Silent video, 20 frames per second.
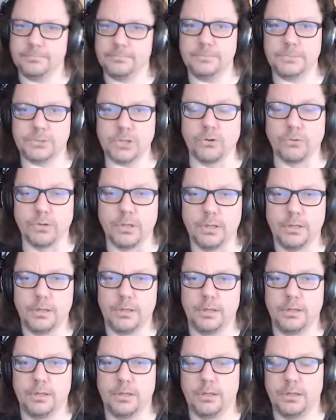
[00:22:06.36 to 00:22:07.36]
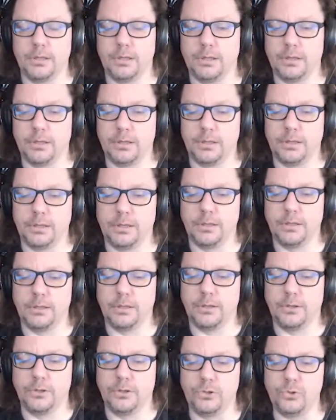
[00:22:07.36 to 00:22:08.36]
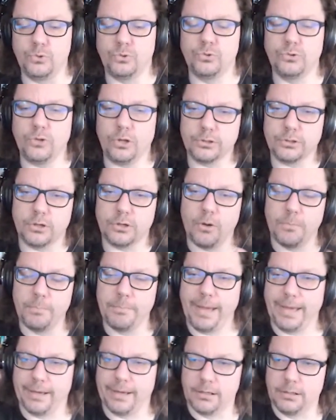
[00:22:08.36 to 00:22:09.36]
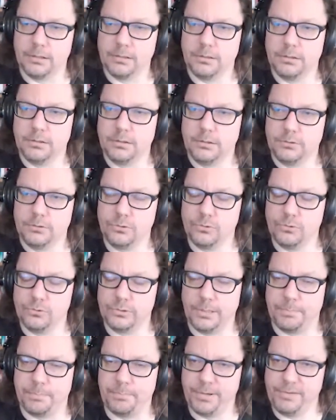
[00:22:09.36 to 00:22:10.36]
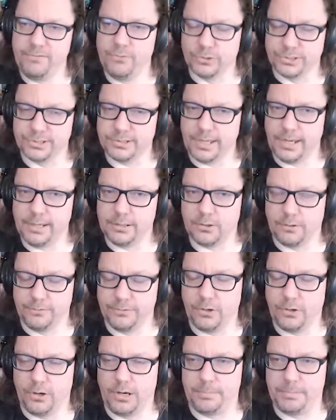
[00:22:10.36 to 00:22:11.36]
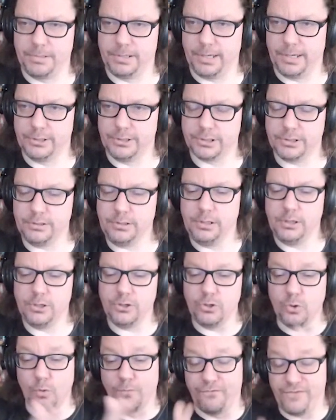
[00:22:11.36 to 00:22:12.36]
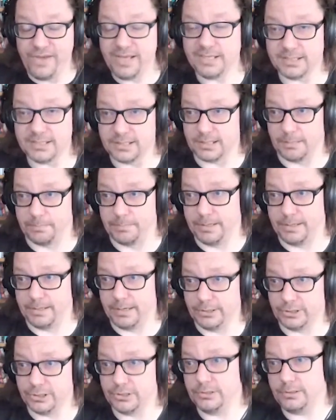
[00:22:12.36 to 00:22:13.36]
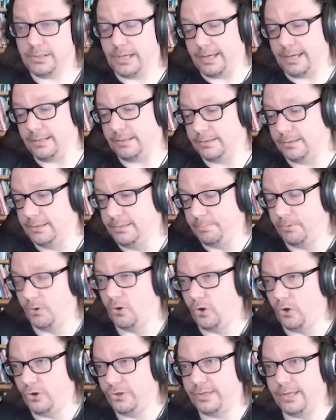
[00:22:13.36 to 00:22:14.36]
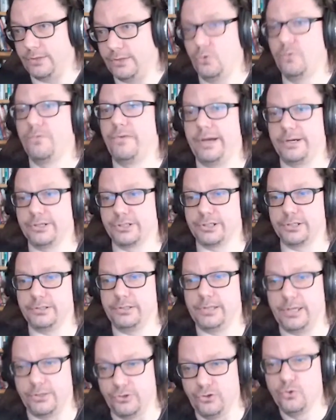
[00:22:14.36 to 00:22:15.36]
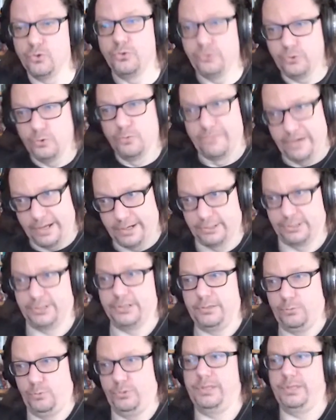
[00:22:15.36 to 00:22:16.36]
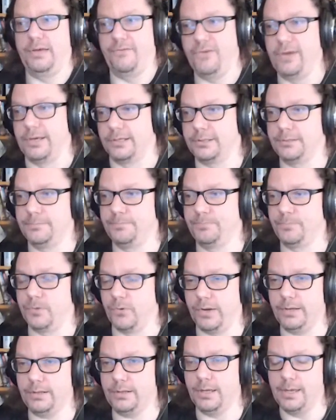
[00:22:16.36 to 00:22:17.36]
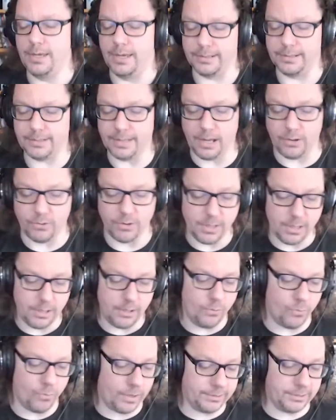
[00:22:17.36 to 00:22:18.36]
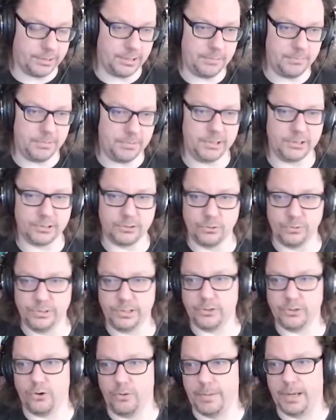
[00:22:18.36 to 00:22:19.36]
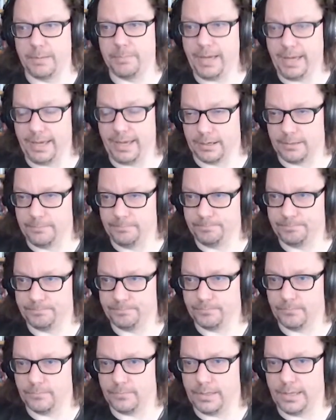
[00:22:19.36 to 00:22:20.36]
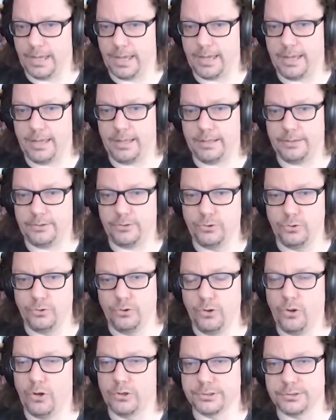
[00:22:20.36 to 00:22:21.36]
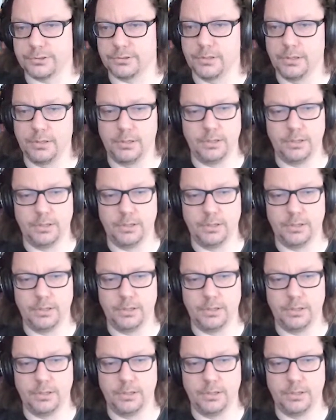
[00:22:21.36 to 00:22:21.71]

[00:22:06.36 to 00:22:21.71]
So you do not come back to the previous state of your application. You fix this application and deploy the new version, the new version with the fix, right? And now one team is doing rollback back, and you lose